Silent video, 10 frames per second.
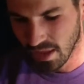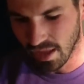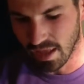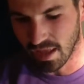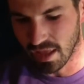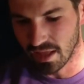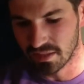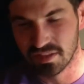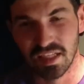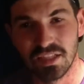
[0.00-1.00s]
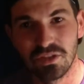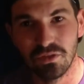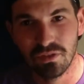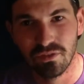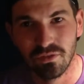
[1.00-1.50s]
and stay
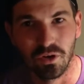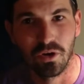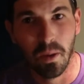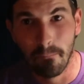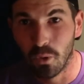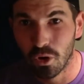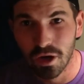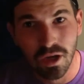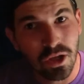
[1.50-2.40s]
tuned for more